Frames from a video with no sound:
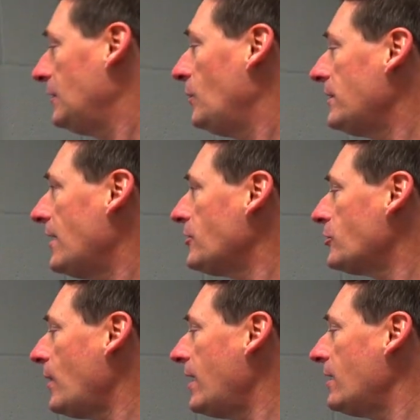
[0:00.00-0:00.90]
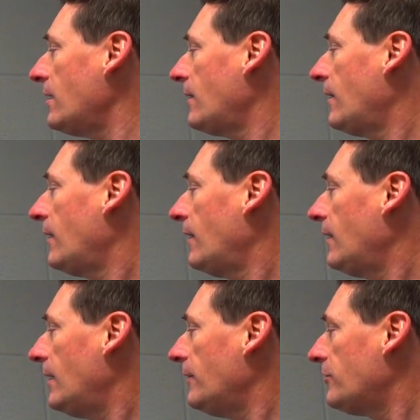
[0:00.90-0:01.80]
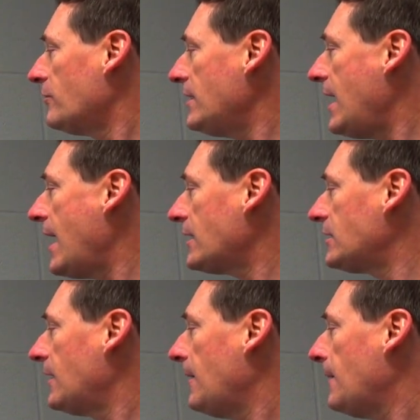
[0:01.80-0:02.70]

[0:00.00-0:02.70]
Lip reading: without the squared, of 3x.